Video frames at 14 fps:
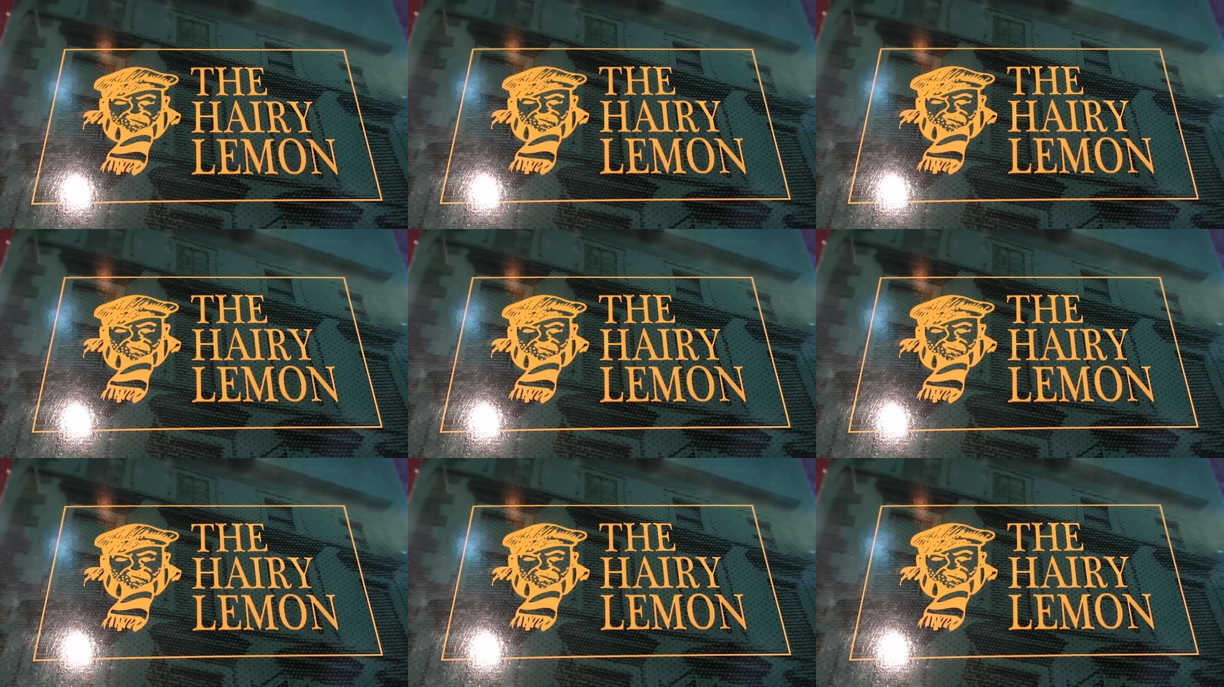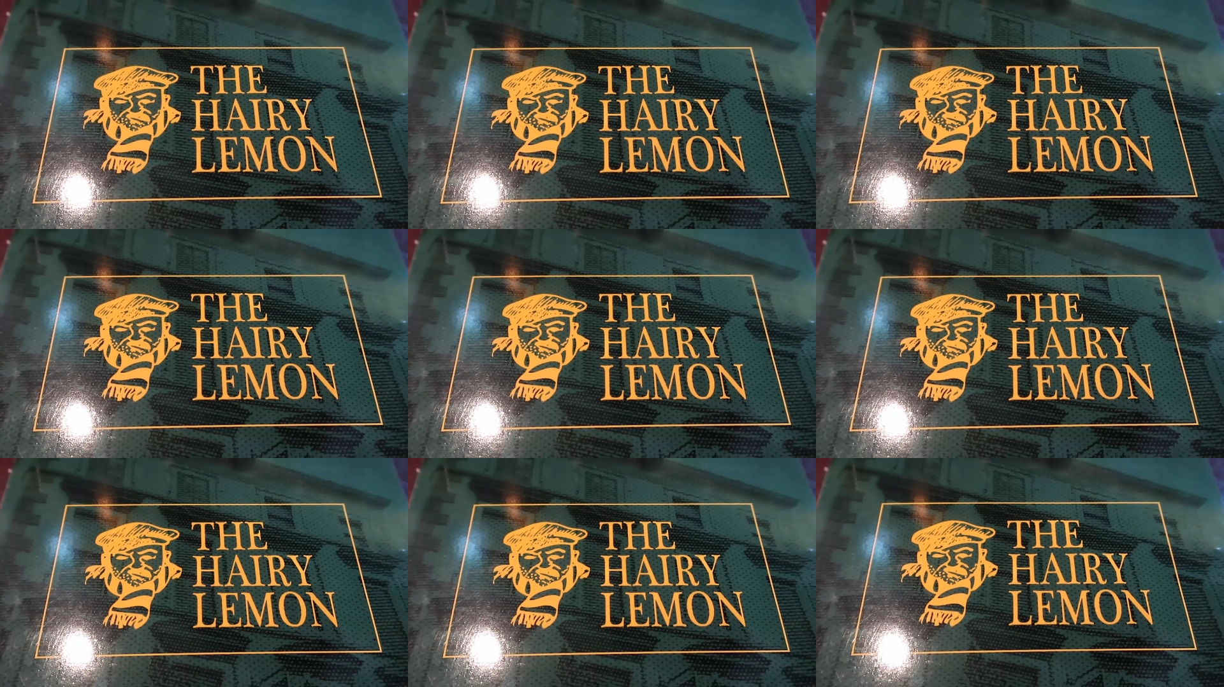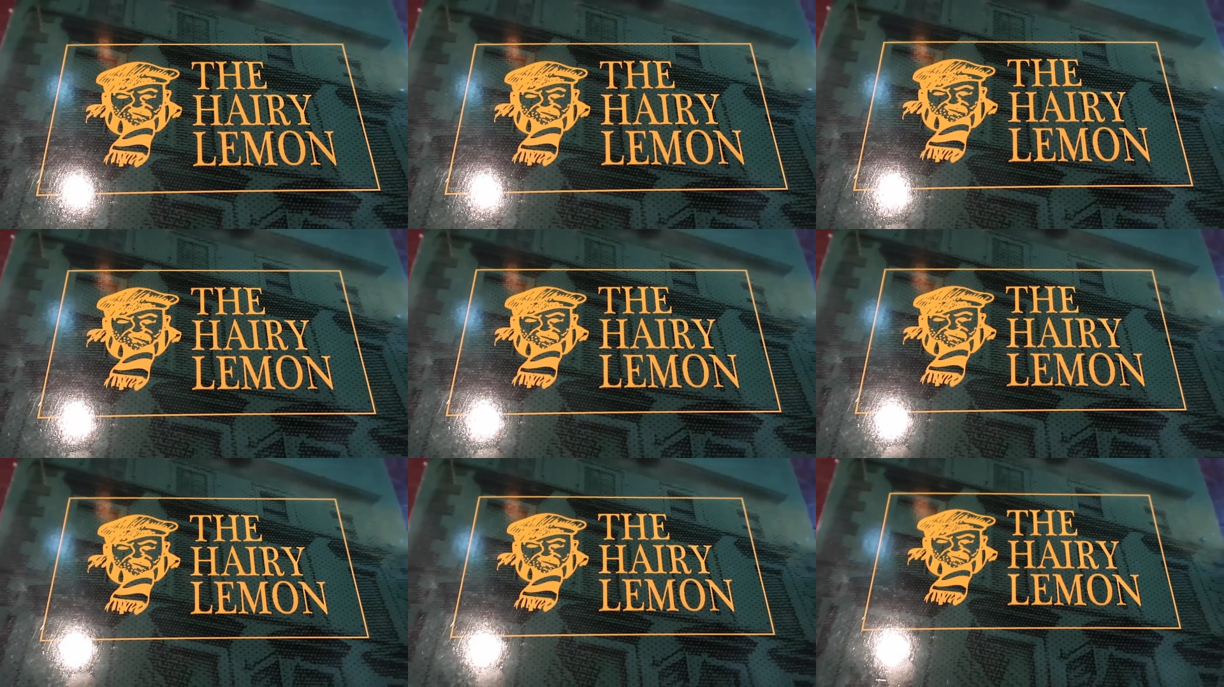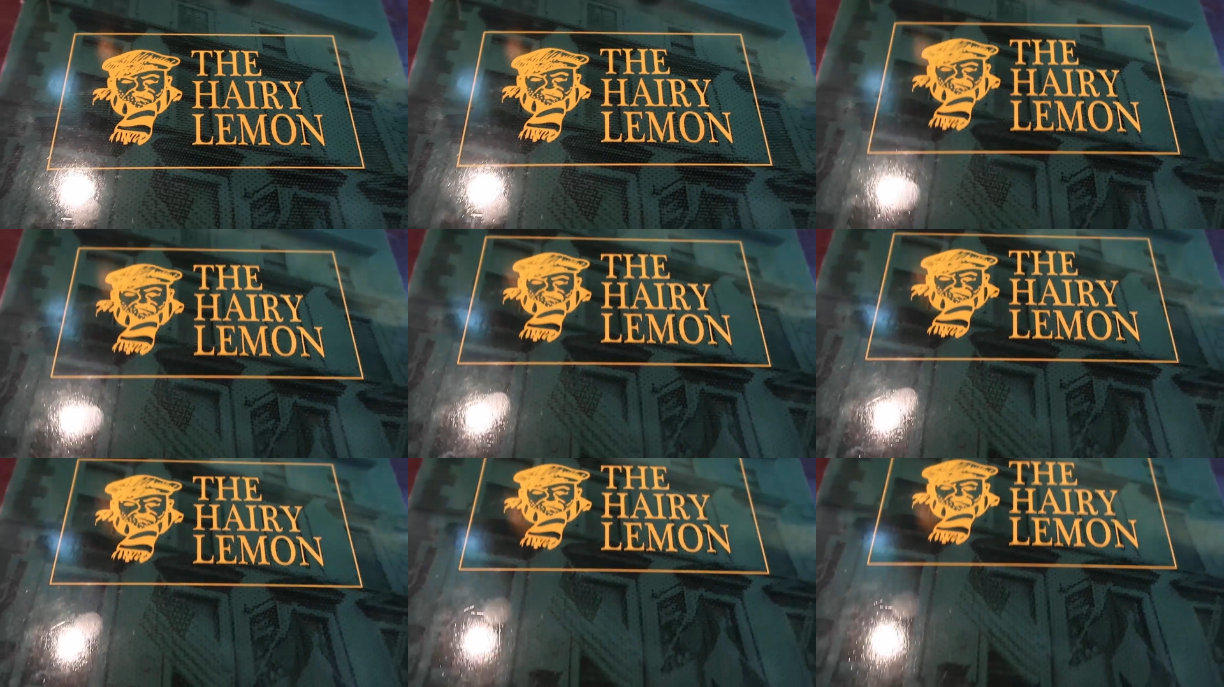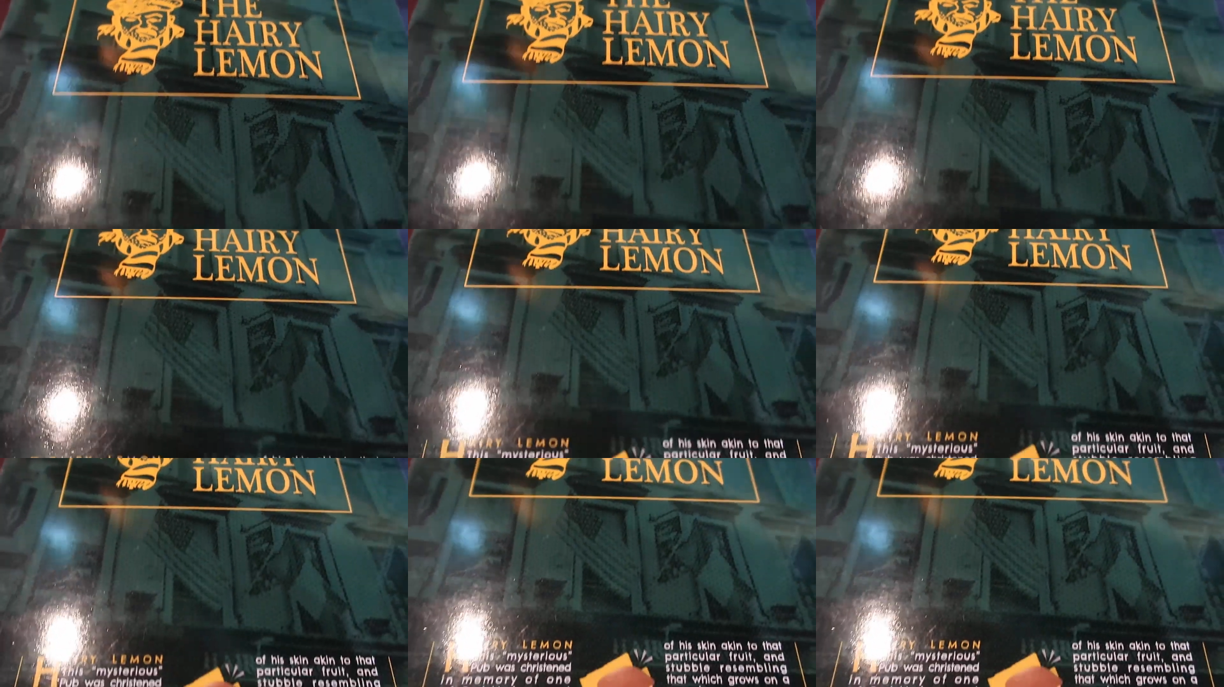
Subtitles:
[unreadable: no face in view]